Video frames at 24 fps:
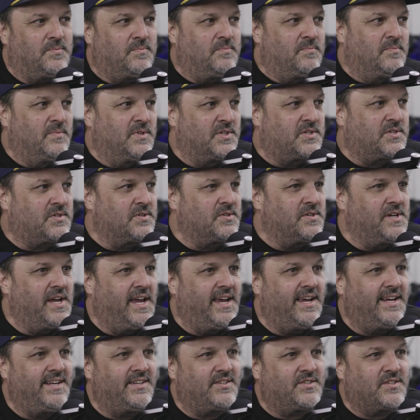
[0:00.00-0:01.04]
Mr.
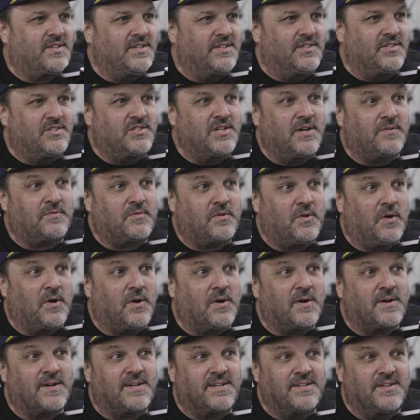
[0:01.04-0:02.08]
Yates and Jeff
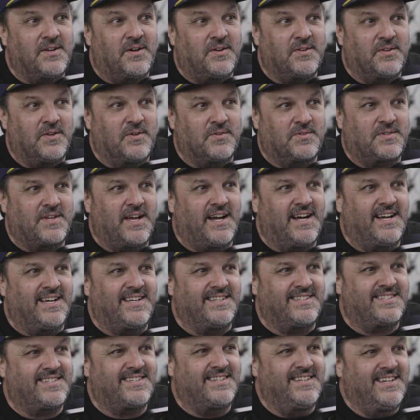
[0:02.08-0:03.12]
Clark and all those
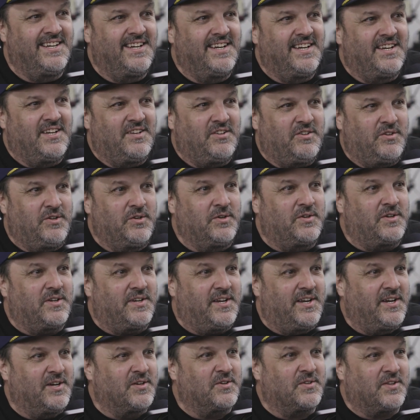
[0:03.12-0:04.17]
guys, you could
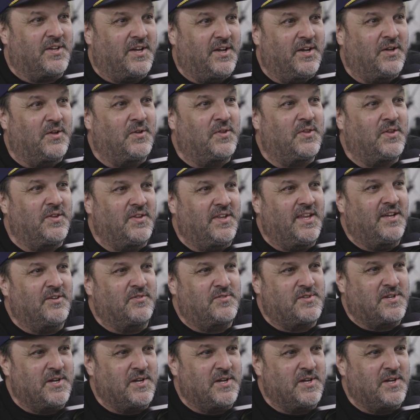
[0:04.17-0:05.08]
hear the health in those